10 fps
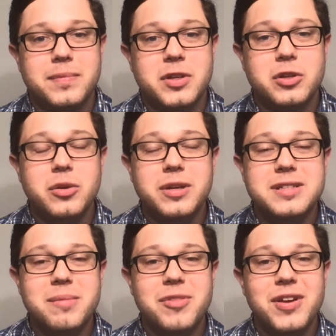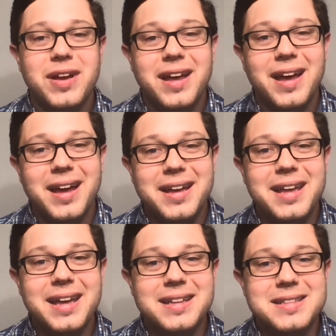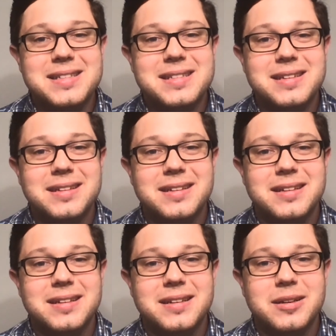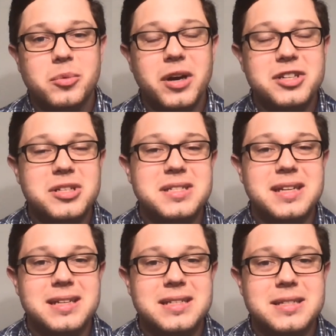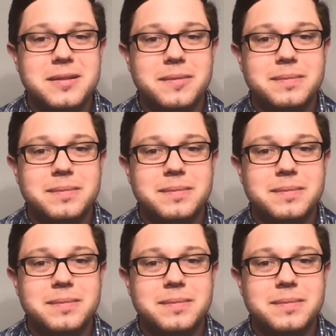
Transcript: You're doing something against righteousness.